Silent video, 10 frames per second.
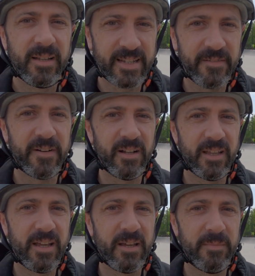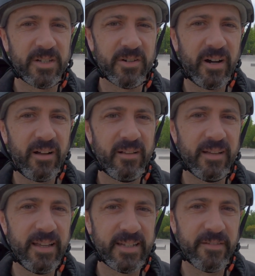Definitely Mistrial
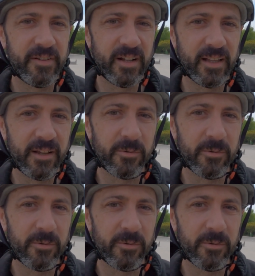and definitely